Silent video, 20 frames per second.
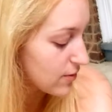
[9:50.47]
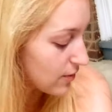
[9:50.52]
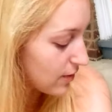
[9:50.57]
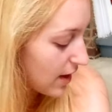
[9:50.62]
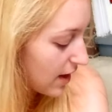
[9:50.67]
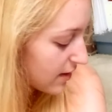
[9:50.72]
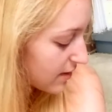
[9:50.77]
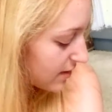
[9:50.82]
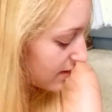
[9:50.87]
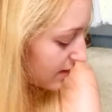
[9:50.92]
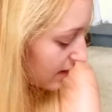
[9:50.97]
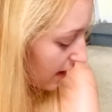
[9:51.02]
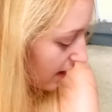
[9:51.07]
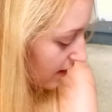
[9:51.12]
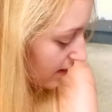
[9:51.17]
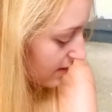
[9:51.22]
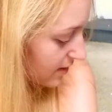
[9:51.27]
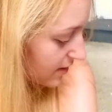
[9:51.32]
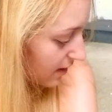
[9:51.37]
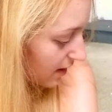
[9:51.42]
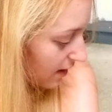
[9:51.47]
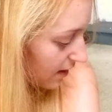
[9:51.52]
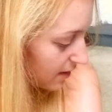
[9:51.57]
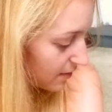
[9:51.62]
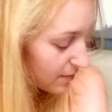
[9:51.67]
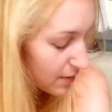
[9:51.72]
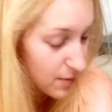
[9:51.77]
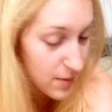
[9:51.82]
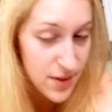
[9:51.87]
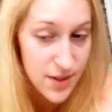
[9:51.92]
So that stinks.
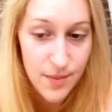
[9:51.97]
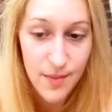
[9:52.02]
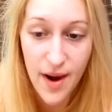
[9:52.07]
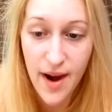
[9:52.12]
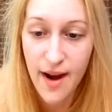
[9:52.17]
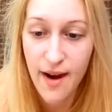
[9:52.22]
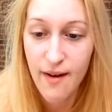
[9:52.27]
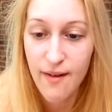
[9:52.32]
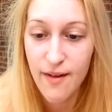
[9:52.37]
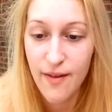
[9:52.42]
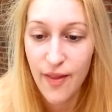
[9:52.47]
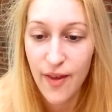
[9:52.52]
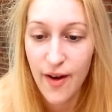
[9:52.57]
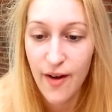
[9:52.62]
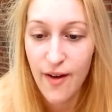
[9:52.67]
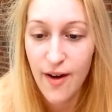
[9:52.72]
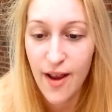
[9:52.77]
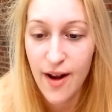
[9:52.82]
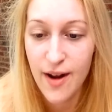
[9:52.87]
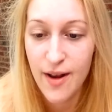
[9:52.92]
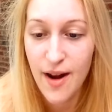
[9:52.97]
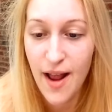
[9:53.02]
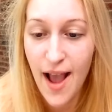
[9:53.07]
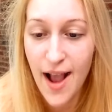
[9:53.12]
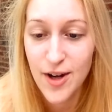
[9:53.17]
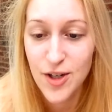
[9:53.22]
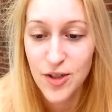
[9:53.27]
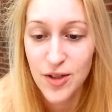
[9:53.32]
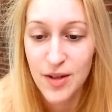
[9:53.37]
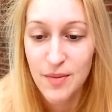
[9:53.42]
There was some air in there, and it
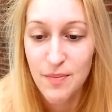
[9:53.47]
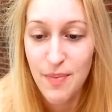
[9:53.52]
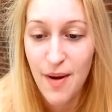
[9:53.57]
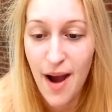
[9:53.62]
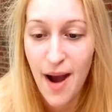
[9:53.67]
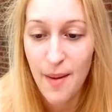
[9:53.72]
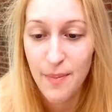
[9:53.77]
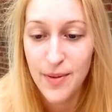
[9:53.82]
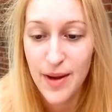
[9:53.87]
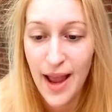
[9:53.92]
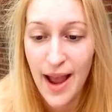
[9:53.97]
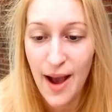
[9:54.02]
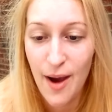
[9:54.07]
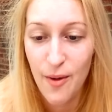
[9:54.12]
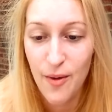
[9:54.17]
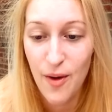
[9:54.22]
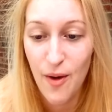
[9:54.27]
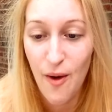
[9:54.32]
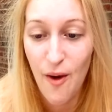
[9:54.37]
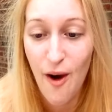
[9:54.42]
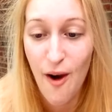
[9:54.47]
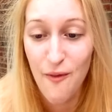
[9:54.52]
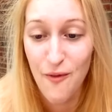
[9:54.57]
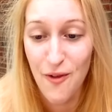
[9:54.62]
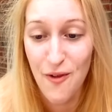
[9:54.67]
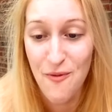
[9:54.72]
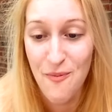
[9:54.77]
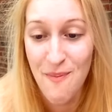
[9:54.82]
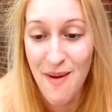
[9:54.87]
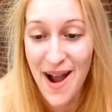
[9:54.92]
actually popped out
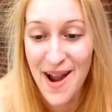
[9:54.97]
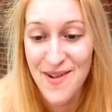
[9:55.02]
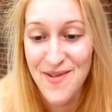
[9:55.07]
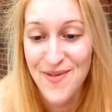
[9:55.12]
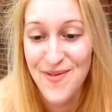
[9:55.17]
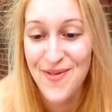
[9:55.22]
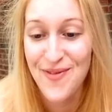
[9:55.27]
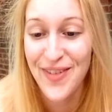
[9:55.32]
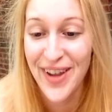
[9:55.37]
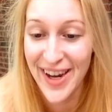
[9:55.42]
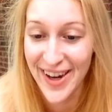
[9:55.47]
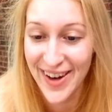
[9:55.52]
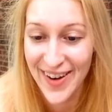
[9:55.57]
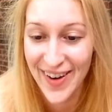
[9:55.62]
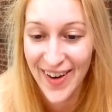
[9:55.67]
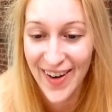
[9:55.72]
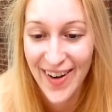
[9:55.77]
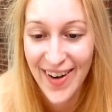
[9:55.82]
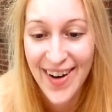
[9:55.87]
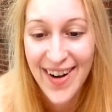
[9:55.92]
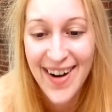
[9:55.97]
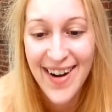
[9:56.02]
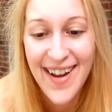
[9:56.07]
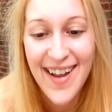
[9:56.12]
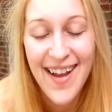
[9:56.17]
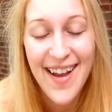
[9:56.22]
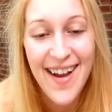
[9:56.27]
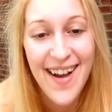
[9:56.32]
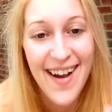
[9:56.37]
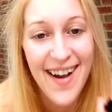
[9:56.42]
off of my finger.
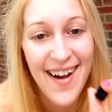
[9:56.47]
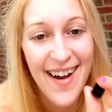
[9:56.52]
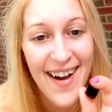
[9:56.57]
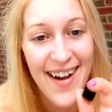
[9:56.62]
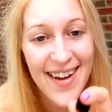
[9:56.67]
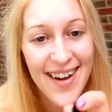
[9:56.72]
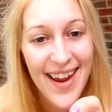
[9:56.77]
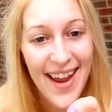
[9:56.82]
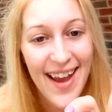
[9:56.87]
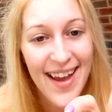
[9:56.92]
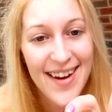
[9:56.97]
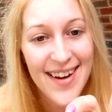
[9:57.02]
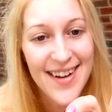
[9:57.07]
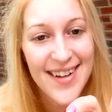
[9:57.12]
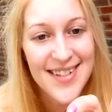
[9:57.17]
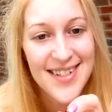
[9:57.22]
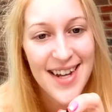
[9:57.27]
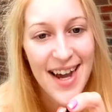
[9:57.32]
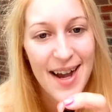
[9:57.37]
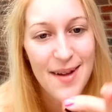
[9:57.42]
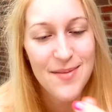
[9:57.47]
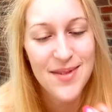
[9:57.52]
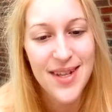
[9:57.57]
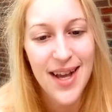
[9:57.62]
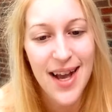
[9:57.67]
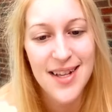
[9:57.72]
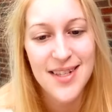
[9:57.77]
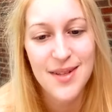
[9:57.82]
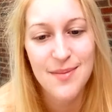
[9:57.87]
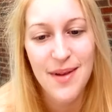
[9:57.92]
Again, a dime
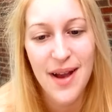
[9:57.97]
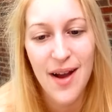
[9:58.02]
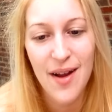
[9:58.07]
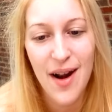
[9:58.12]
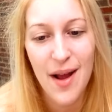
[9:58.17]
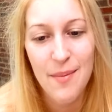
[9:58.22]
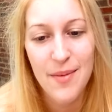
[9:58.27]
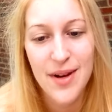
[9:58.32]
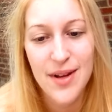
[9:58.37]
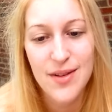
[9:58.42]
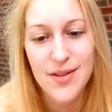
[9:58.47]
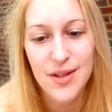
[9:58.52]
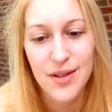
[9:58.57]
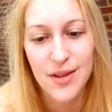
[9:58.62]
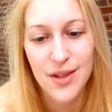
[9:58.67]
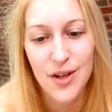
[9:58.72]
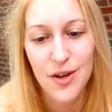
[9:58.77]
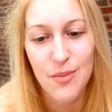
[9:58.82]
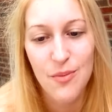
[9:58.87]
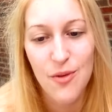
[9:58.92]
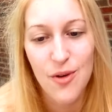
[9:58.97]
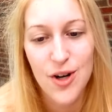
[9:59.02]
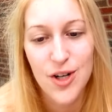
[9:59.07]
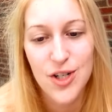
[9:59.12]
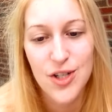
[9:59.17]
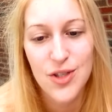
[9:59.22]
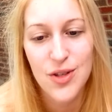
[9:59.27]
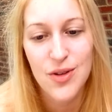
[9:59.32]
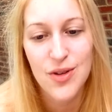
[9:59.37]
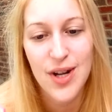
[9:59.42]
size amount. I'm going to use a little more
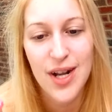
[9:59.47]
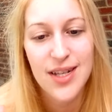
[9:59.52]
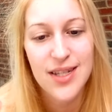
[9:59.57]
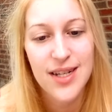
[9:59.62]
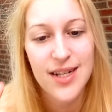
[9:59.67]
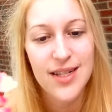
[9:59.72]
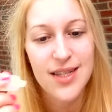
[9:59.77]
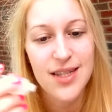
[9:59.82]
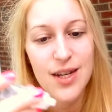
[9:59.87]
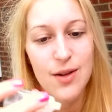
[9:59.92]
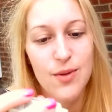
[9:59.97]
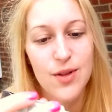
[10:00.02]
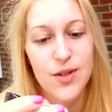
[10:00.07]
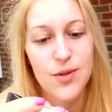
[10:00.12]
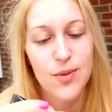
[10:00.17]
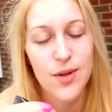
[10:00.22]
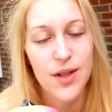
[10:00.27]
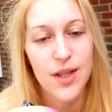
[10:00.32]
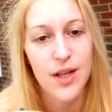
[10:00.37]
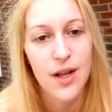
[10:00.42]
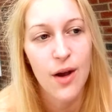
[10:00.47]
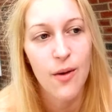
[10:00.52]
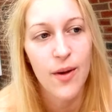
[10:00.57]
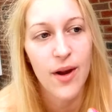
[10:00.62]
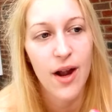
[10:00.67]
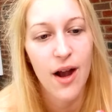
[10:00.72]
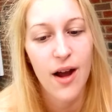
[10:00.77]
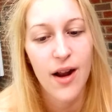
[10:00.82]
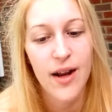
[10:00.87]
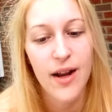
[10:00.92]
just so you guys can see what's really
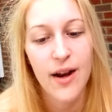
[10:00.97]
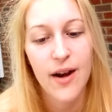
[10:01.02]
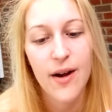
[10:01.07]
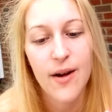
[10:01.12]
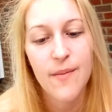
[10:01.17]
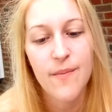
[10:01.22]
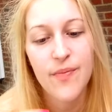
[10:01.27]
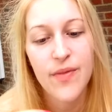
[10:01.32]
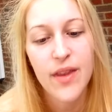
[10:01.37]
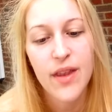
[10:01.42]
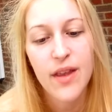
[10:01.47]
going on here.